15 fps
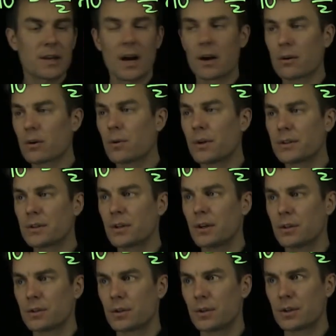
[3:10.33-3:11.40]
congruent
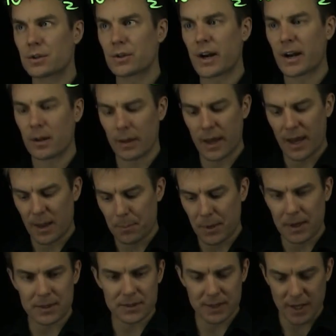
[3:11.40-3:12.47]
to this triangle
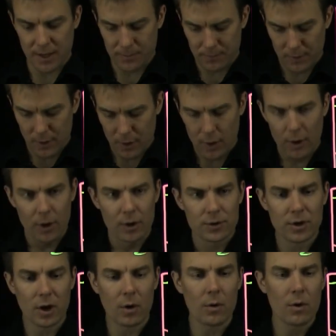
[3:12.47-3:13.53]
ABC.
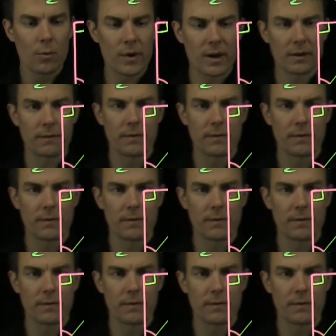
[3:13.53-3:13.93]
So we can